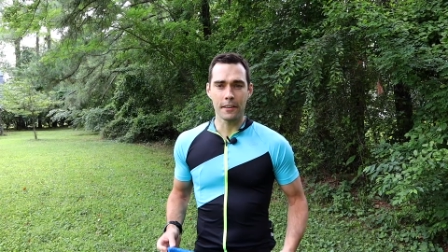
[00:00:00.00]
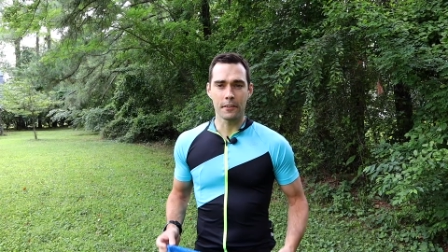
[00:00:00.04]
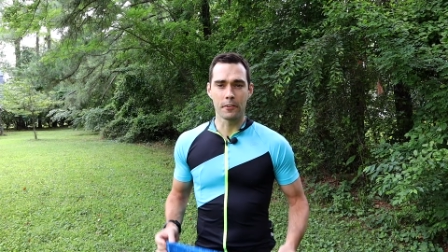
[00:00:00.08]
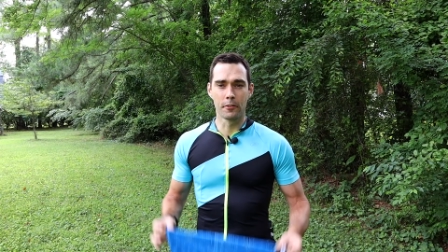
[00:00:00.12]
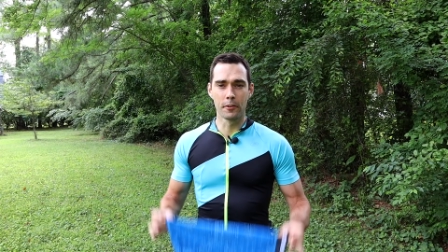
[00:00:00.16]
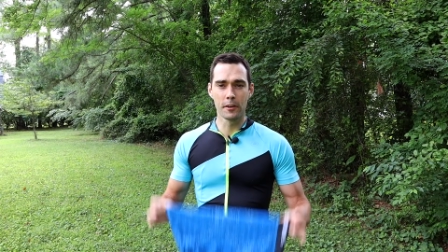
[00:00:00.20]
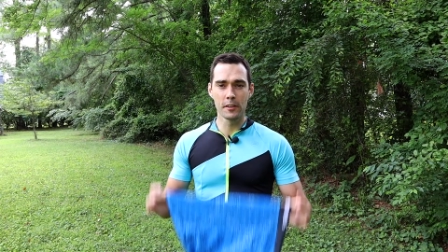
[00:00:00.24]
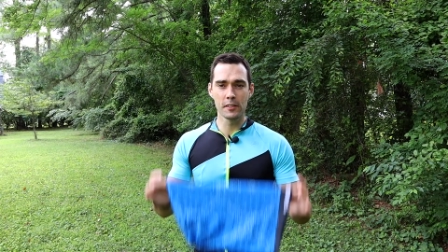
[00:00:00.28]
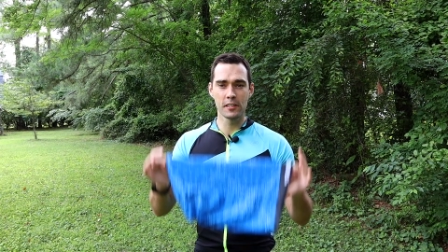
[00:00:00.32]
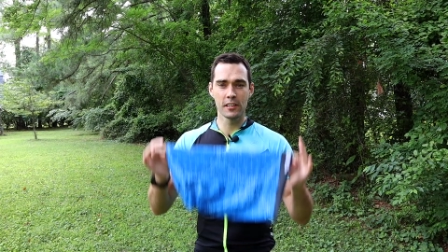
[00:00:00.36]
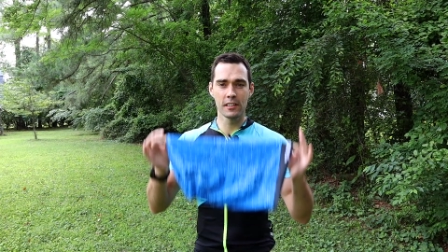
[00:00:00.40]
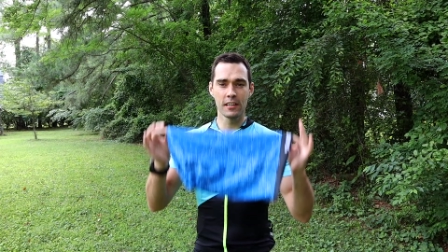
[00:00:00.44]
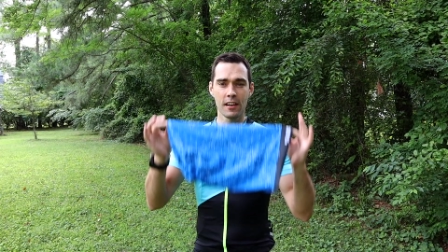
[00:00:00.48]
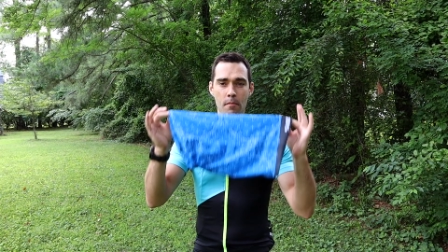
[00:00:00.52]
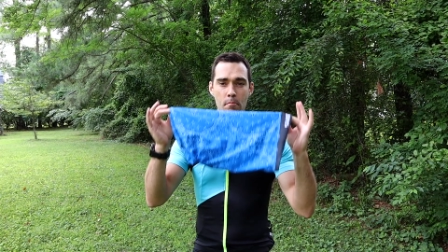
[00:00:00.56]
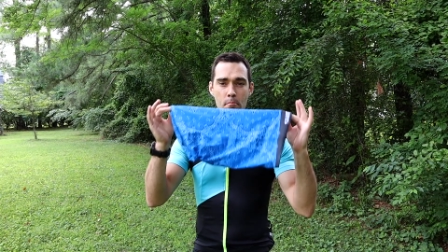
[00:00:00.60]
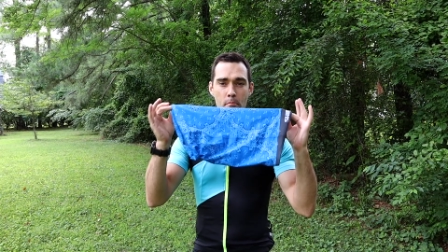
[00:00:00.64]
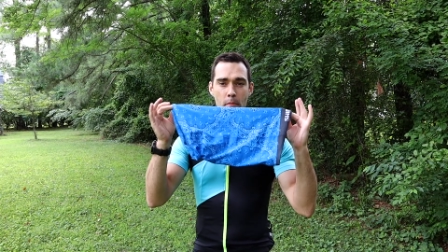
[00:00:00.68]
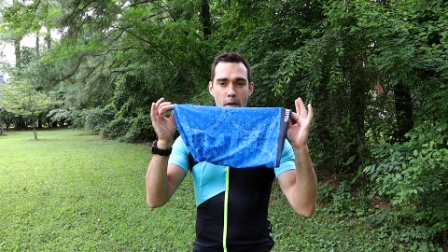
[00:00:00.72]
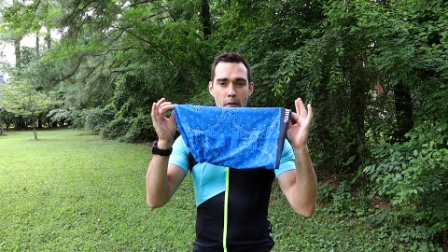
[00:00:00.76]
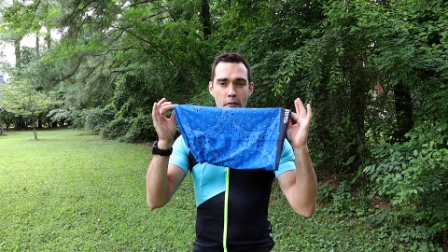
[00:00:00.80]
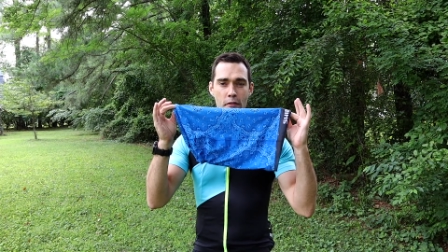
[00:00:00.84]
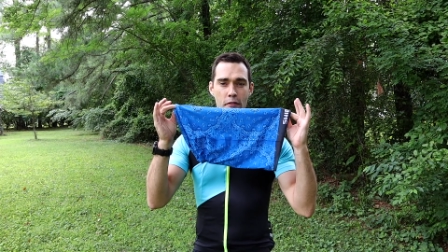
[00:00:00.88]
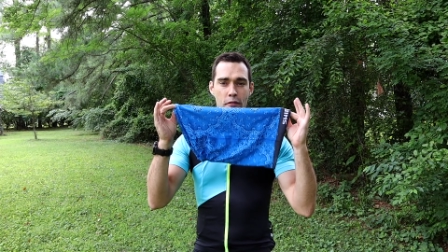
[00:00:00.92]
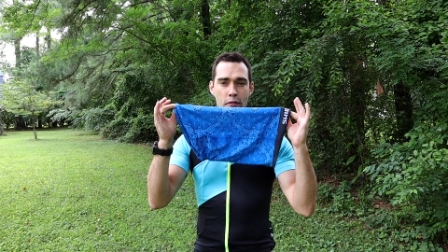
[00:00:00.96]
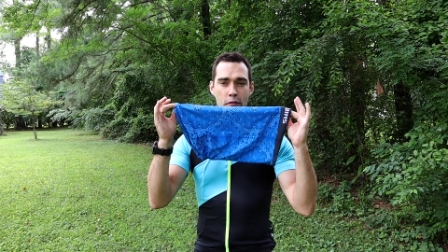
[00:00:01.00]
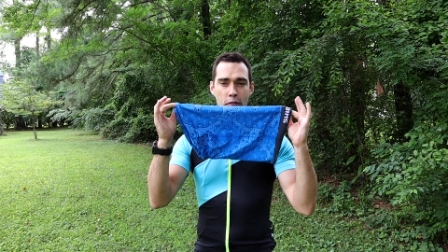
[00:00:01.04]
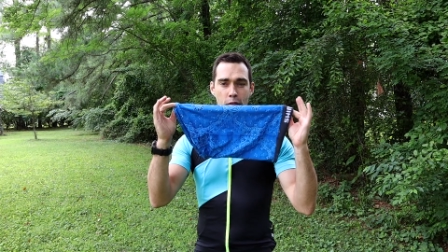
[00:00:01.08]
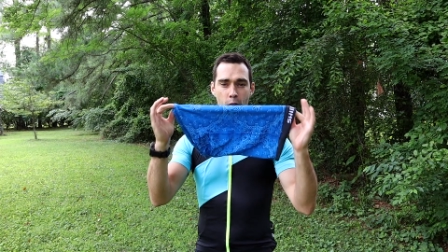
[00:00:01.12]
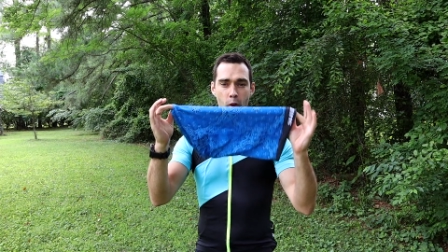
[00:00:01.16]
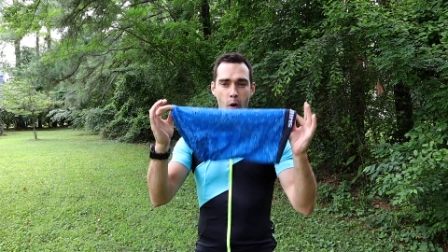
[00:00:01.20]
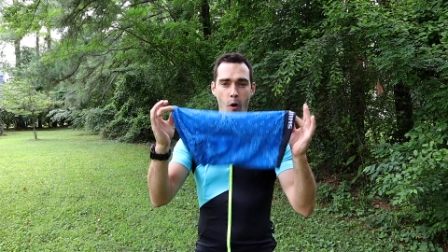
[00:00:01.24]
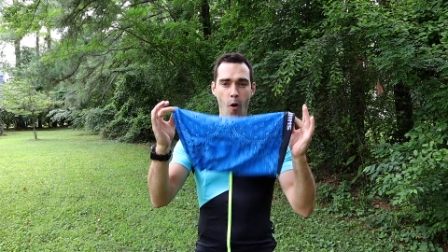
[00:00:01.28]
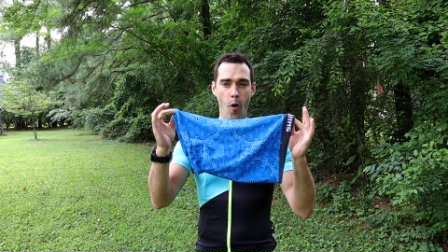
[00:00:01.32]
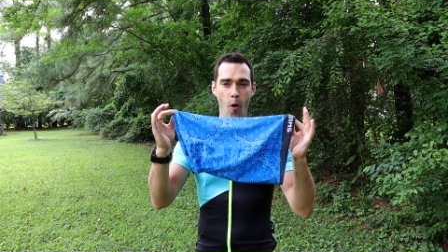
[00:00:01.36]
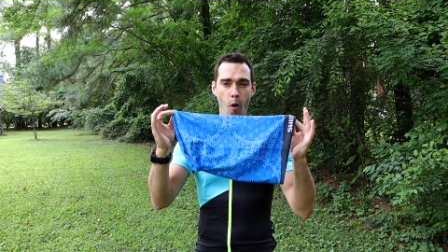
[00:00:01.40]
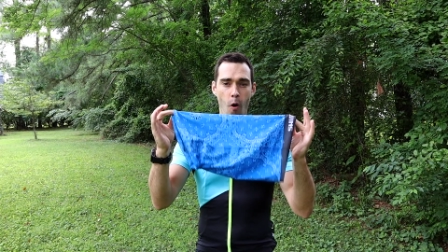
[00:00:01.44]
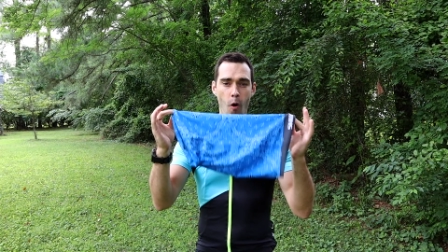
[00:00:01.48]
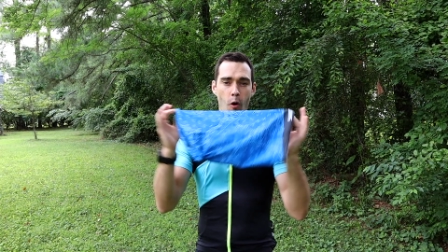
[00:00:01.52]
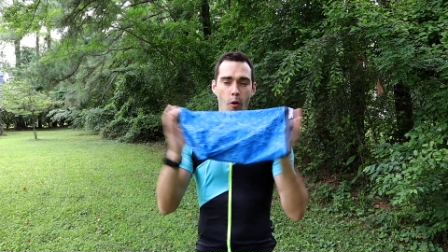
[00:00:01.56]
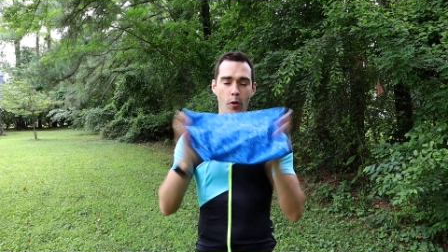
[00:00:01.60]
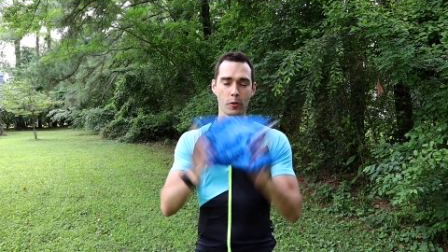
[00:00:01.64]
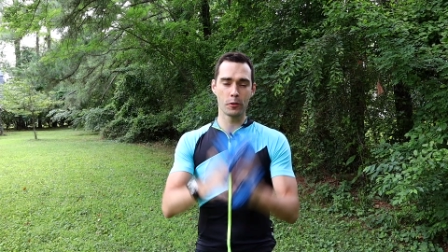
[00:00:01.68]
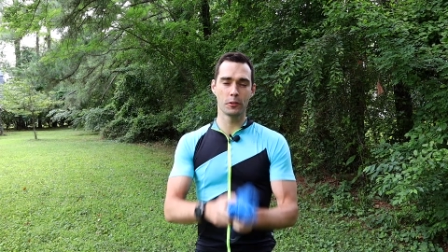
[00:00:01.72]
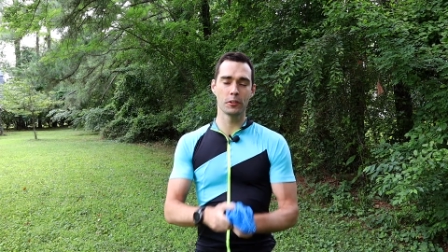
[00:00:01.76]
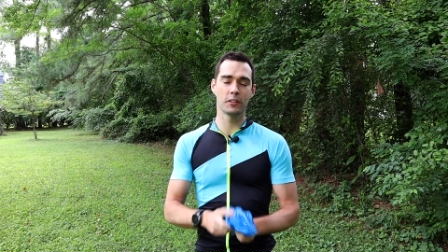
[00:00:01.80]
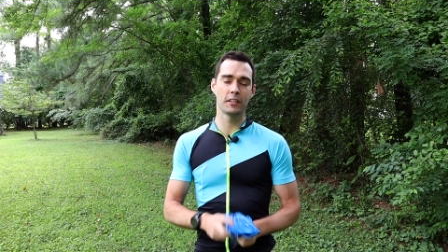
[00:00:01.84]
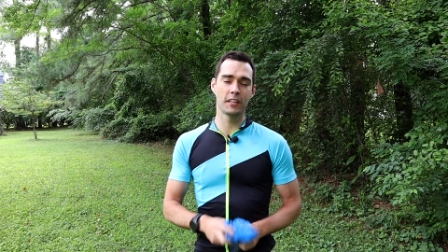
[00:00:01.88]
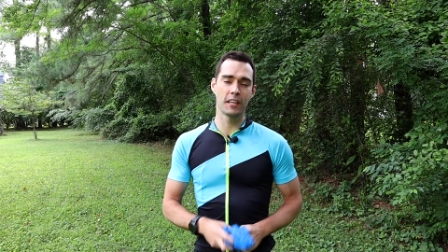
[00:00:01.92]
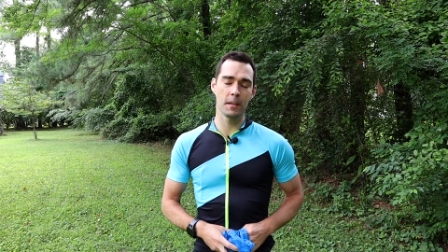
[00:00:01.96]
Reason number 4
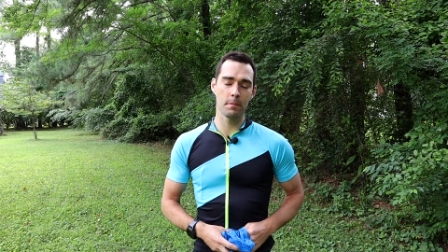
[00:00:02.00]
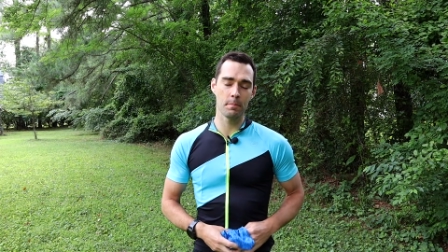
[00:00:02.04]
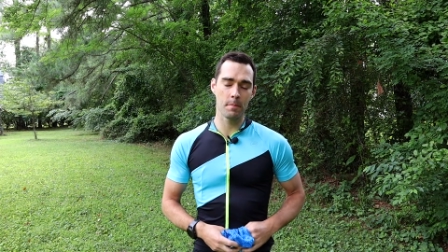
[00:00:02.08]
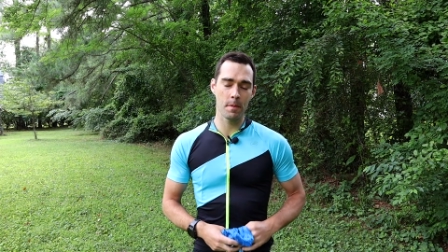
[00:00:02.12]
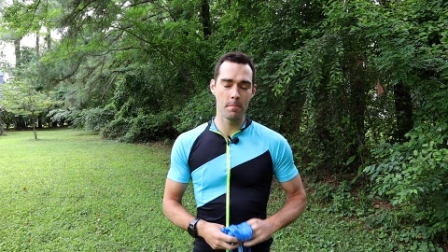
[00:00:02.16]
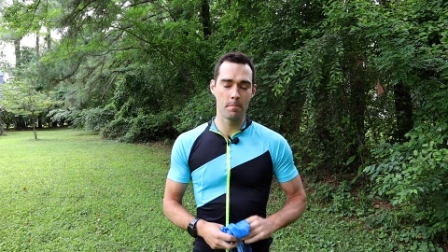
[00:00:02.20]
to keep